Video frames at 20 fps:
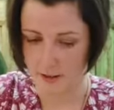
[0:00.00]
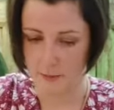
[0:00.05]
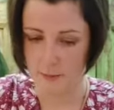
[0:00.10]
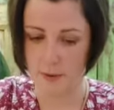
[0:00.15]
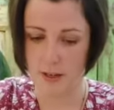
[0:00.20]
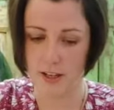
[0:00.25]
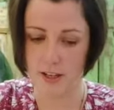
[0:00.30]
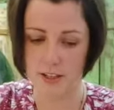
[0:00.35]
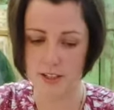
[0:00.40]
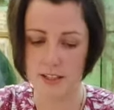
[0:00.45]

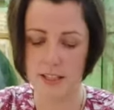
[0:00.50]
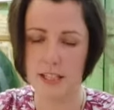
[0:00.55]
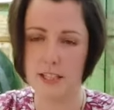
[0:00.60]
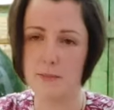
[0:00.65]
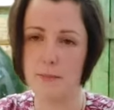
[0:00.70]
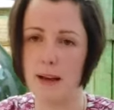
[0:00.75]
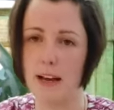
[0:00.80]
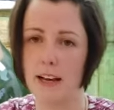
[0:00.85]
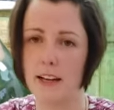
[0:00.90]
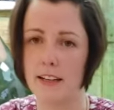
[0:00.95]
because this
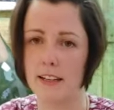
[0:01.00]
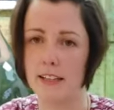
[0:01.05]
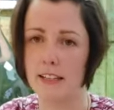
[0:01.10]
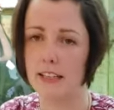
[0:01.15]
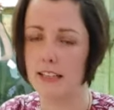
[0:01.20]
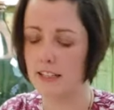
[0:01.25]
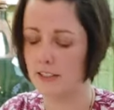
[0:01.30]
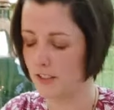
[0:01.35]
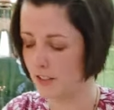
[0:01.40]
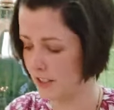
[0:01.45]

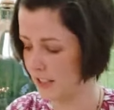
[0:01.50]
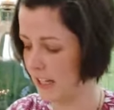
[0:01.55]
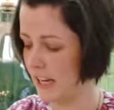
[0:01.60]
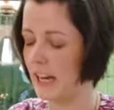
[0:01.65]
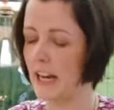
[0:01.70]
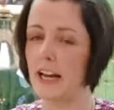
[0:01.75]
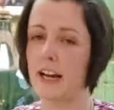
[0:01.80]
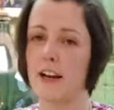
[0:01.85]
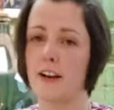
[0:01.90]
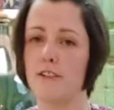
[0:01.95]
pattern doesn't
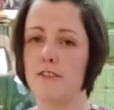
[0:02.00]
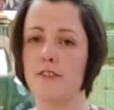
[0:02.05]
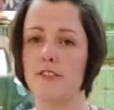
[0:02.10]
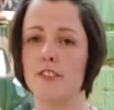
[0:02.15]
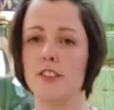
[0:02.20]
have